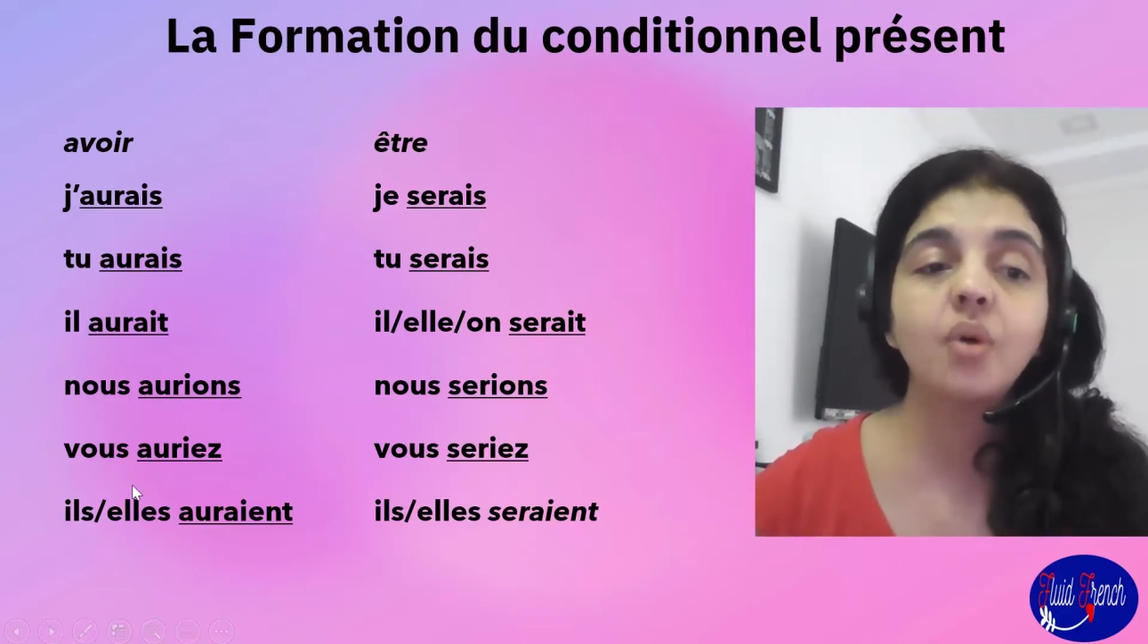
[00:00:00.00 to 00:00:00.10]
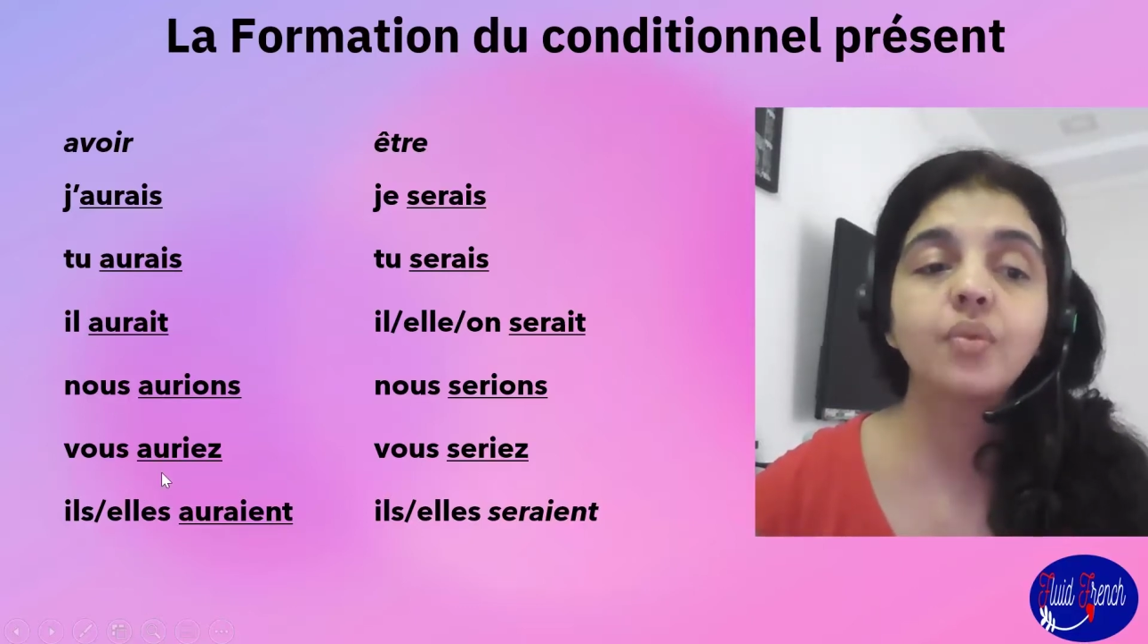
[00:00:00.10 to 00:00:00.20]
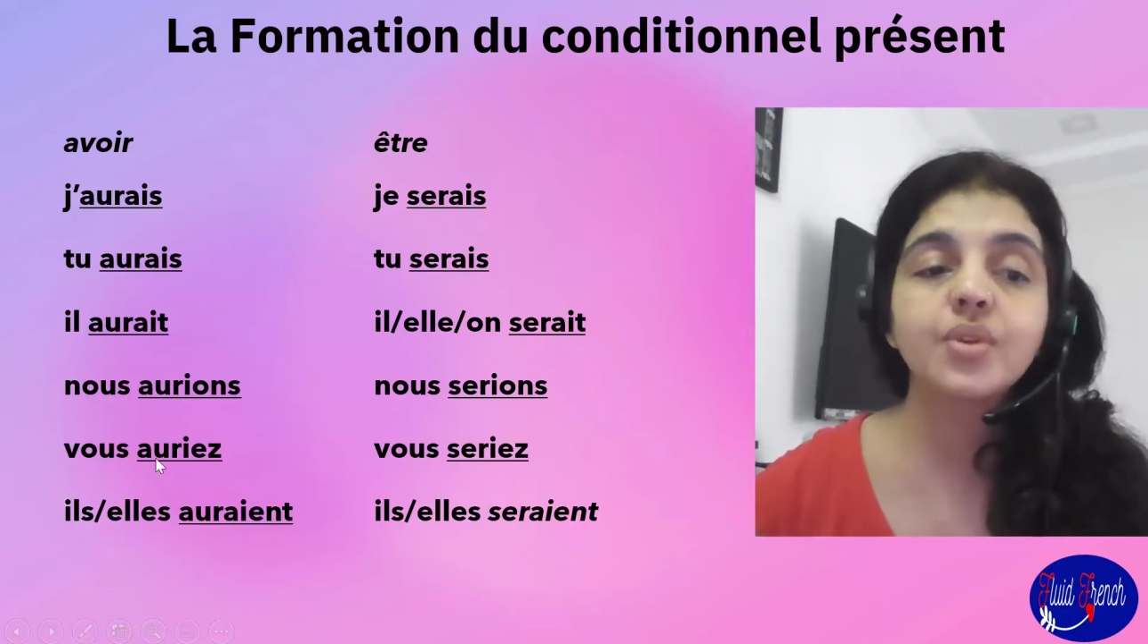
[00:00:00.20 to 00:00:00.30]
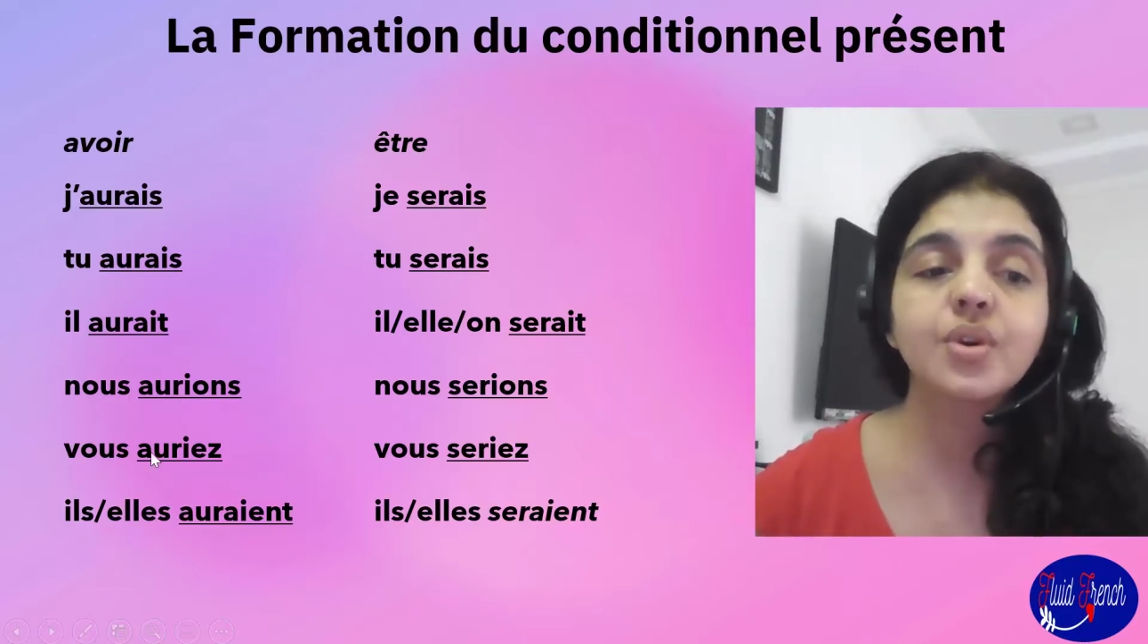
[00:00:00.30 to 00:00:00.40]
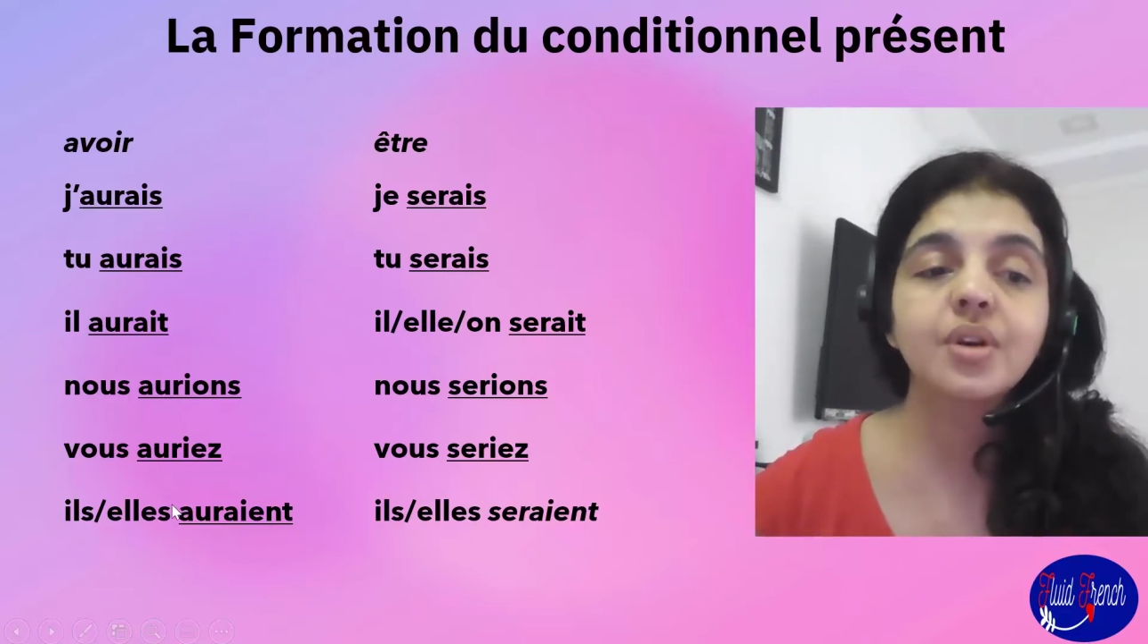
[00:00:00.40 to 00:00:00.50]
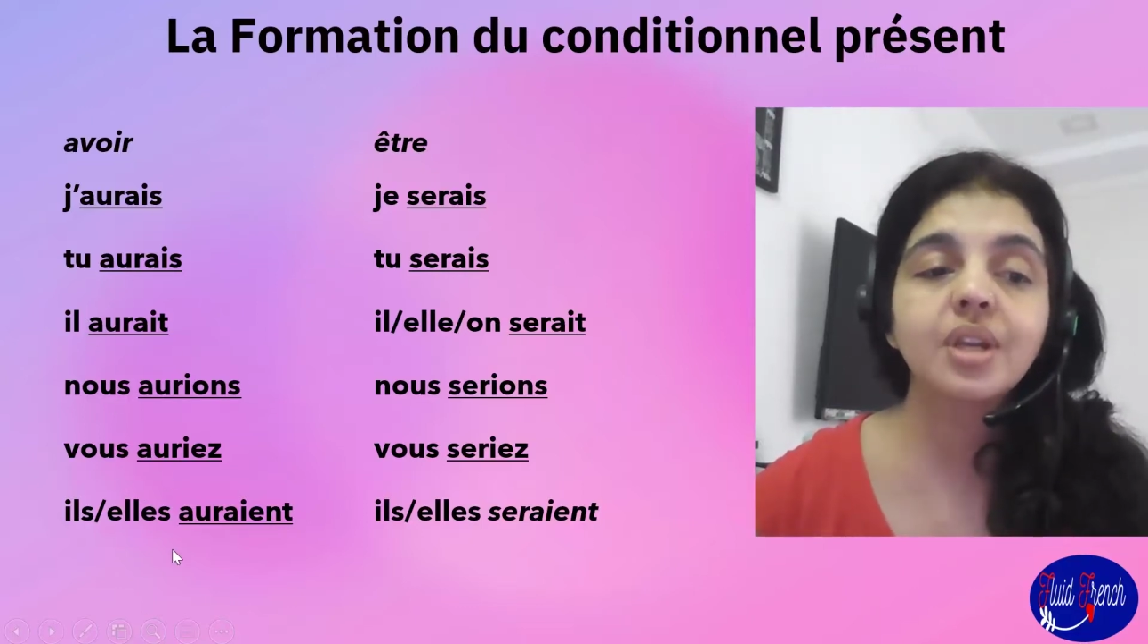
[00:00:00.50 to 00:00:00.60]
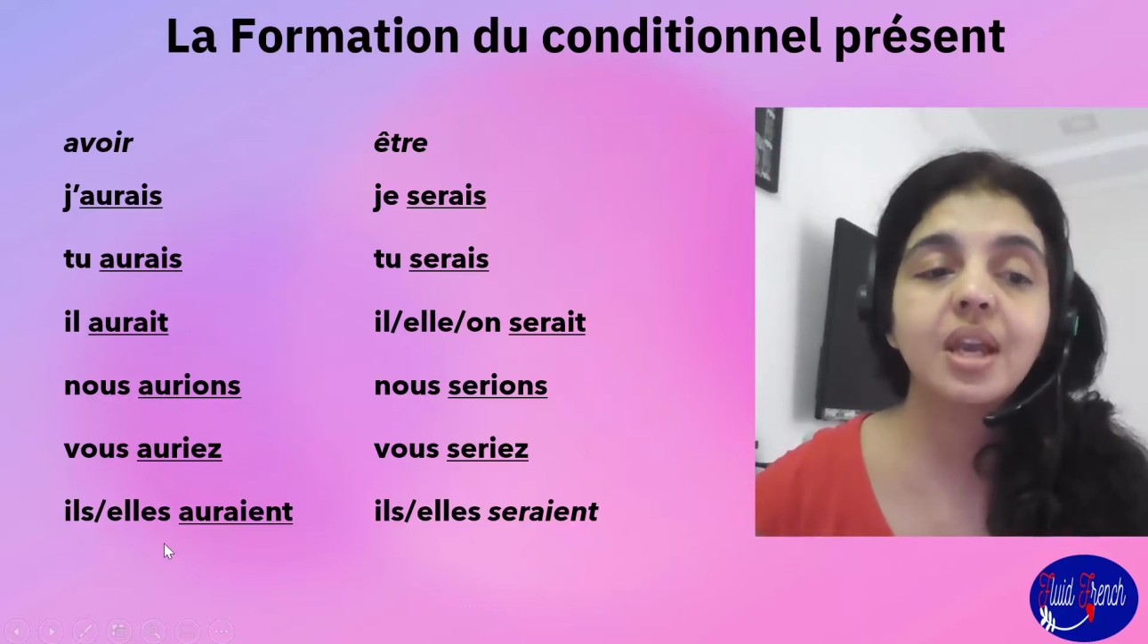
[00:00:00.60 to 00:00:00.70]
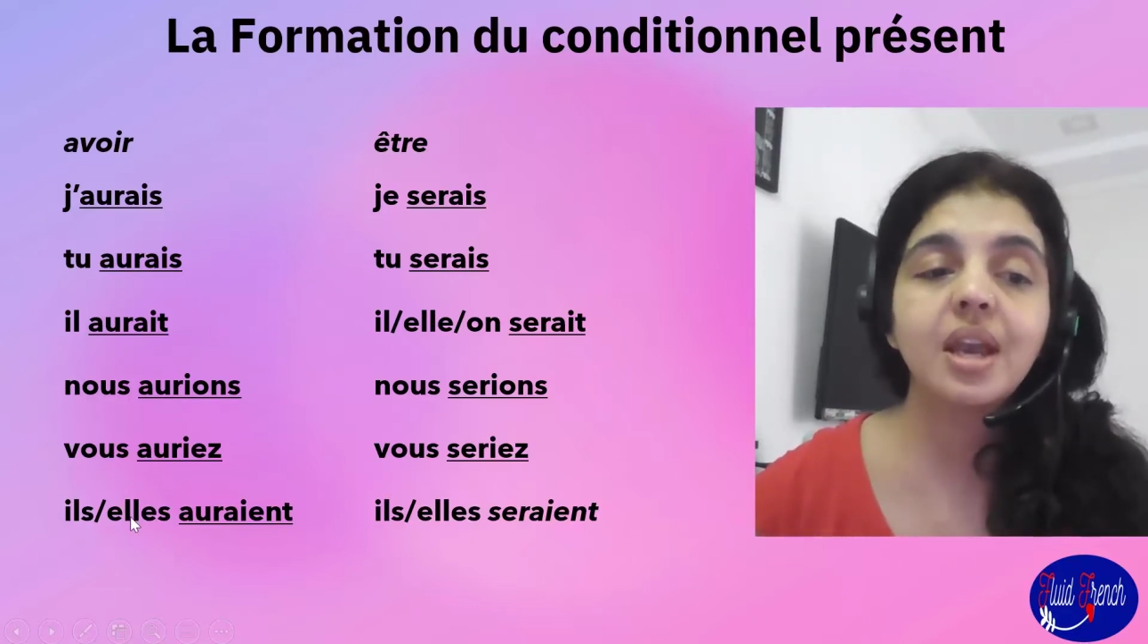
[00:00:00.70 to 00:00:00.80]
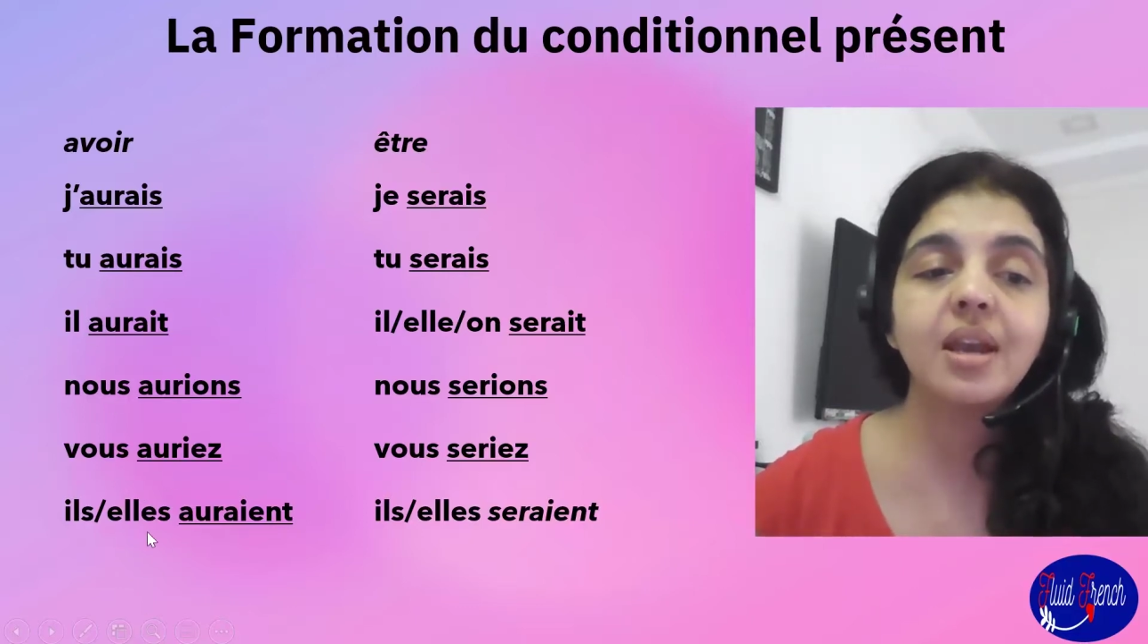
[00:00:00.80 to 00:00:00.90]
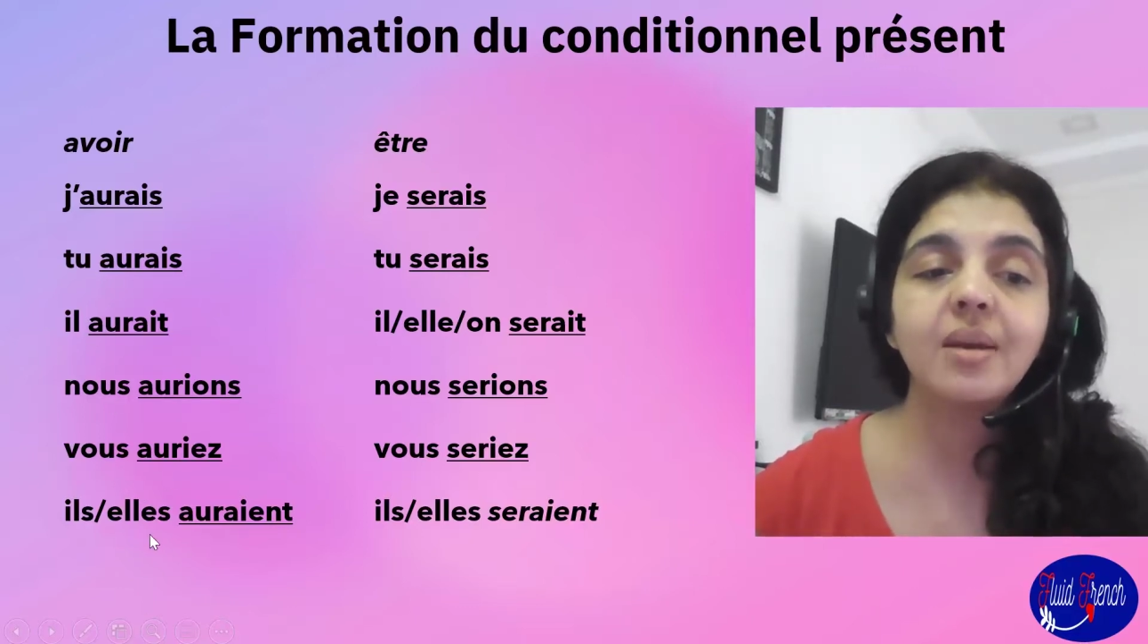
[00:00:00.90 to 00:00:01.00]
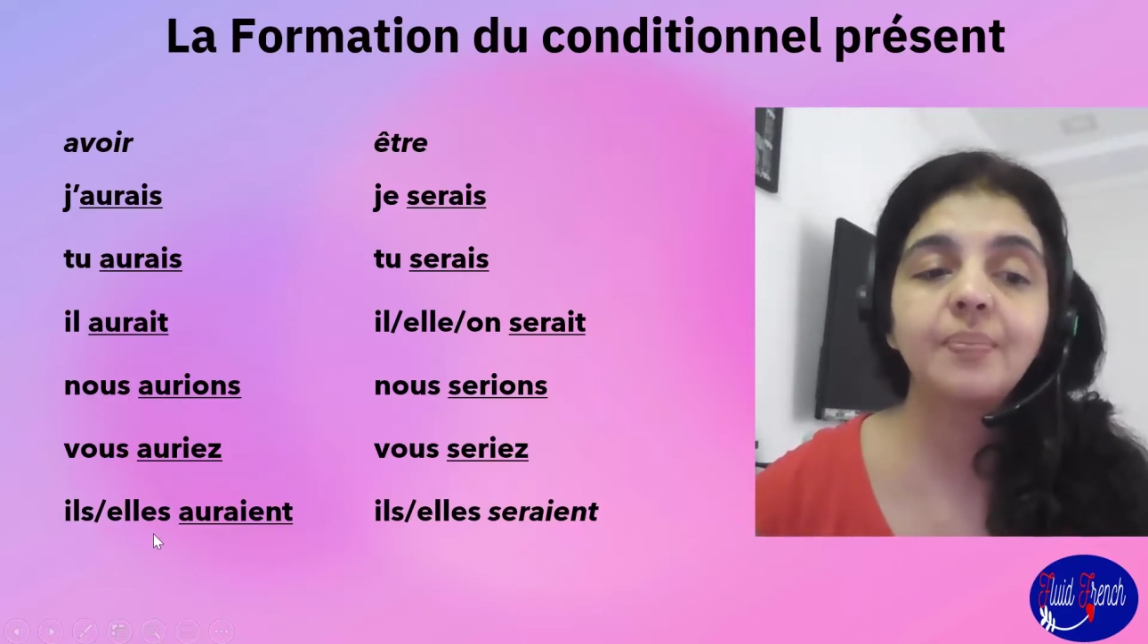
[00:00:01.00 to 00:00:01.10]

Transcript: Vous auriez,